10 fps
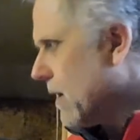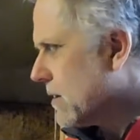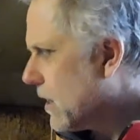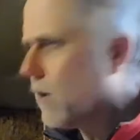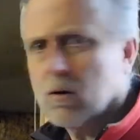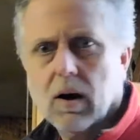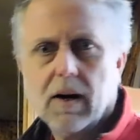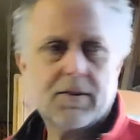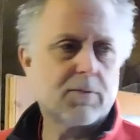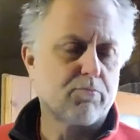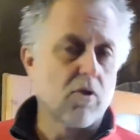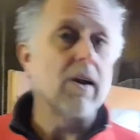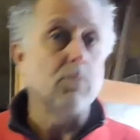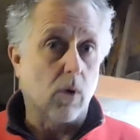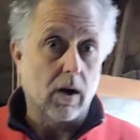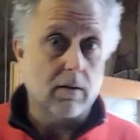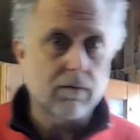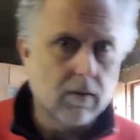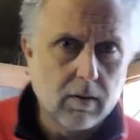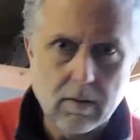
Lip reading: So I had this brainwave,